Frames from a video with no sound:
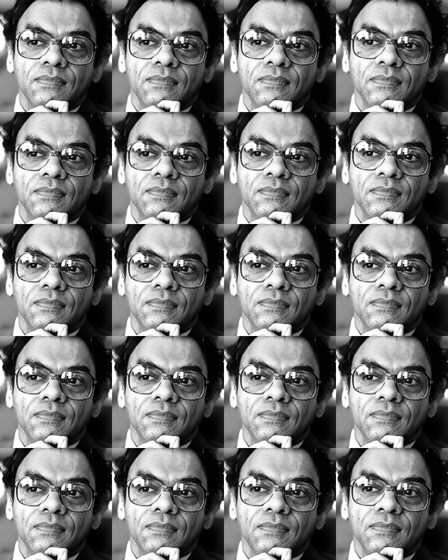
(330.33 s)

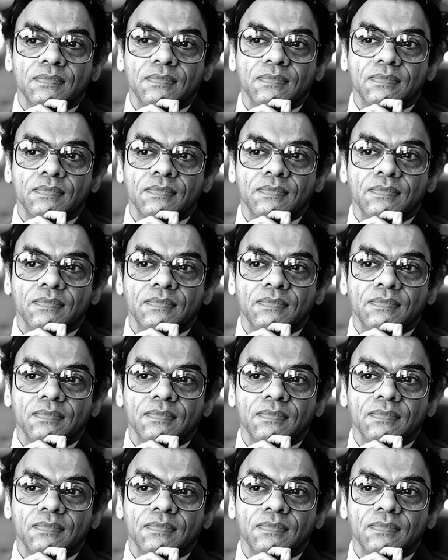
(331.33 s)

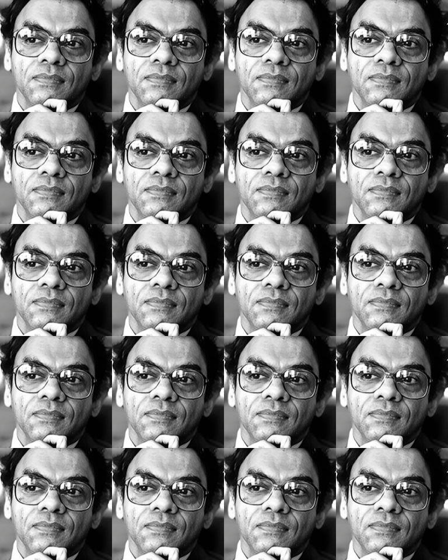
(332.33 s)

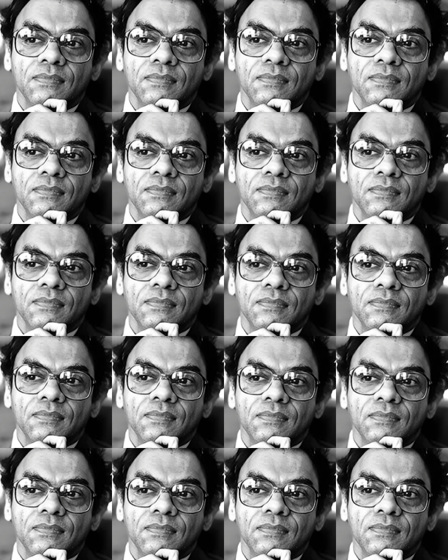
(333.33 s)

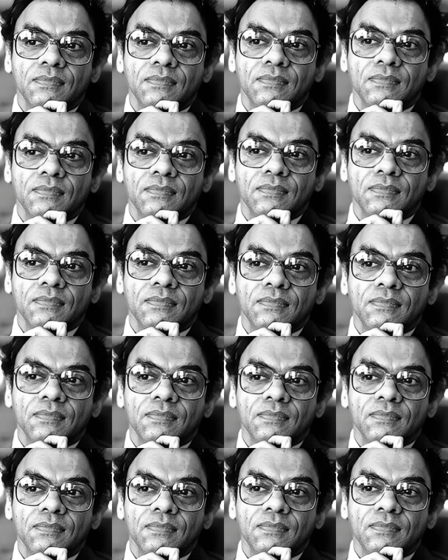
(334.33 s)

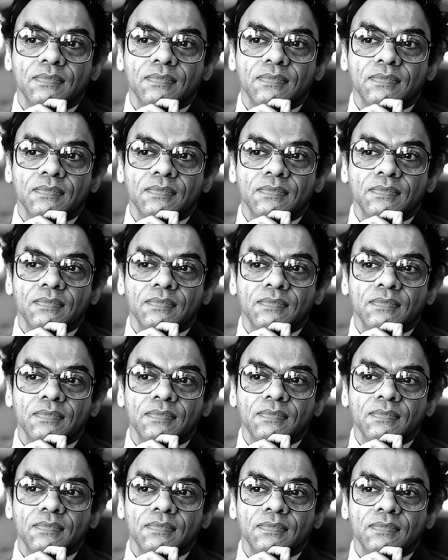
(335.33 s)

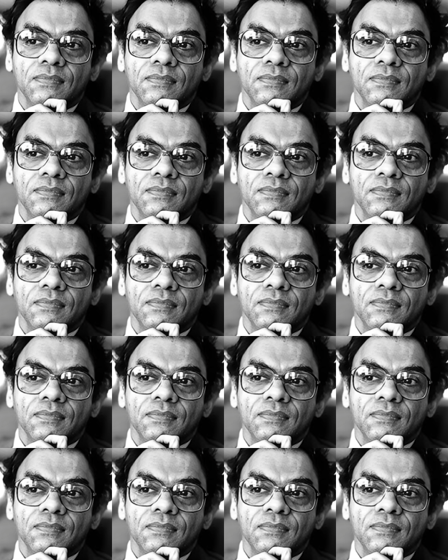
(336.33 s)
The person shown says nothing.